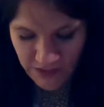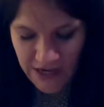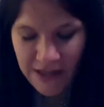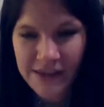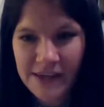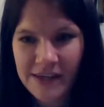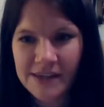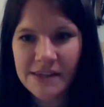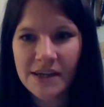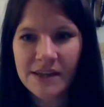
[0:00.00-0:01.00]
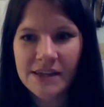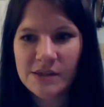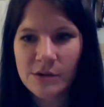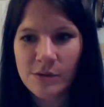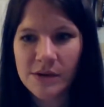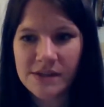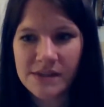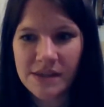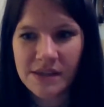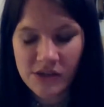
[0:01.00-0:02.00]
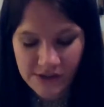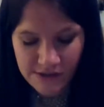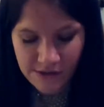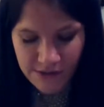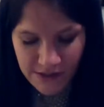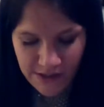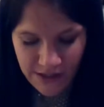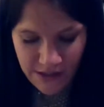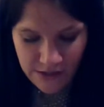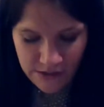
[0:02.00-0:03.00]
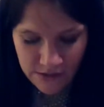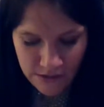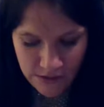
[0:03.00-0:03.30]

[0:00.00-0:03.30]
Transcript: Yeah, Lydia is on. That's who it was. I think she started at eight.